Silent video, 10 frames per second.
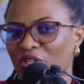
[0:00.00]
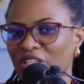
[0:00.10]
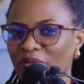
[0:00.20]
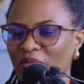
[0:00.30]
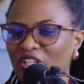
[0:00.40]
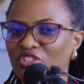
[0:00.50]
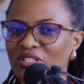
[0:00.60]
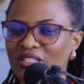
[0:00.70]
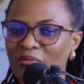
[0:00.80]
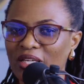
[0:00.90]
He
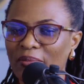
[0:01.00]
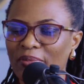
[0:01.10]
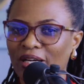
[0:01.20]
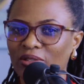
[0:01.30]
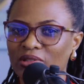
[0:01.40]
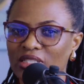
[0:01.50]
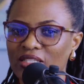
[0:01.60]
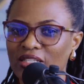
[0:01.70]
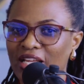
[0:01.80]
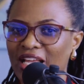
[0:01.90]
mentioned something about
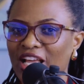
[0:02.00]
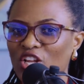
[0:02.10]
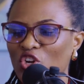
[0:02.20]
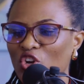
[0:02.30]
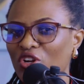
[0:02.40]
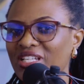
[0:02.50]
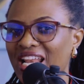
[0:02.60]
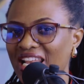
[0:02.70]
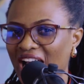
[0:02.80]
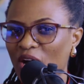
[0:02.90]
not
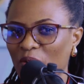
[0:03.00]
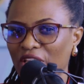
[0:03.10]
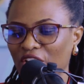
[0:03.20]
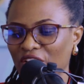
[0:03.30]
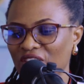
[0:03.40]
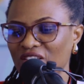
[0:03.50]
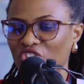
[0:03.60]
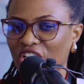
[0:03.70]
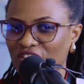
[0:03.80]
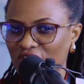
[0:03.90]
allowing these
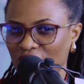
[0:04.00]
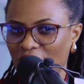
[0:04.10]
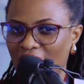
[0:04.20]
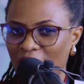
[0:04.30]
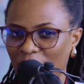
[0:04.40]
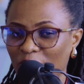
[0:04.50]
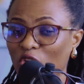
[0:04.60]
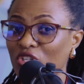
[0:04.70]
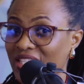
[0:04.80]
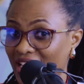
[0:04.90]
changes to happen
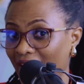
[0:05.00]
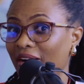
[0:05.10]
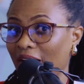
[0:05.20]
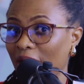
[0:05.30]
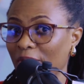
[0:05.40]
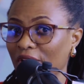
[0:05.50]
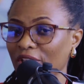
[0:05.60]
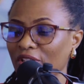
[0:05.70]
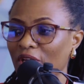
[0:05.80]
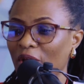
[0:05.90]
because they are
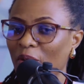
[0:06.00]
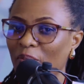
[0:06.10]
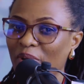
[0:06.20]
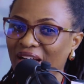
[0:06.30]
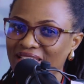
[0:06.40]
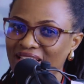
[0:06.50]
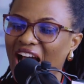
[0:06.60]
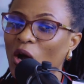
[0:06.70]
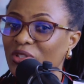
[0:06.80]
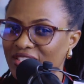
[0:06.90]
happening, but
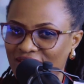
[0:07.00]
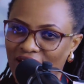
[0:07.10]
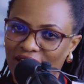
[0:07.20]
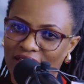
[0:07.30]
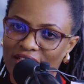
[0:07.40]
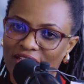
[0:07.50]
outside.